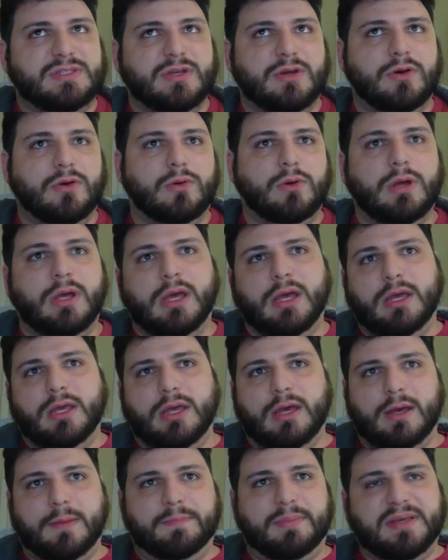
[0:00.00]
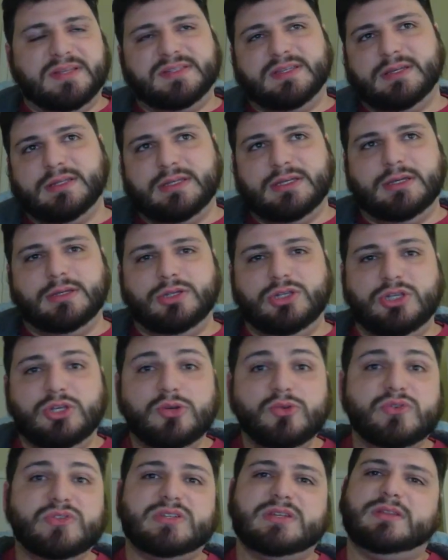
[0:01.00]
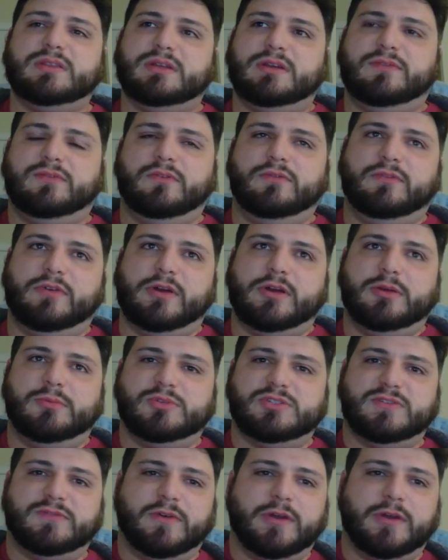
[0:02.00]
So basically using the different variables,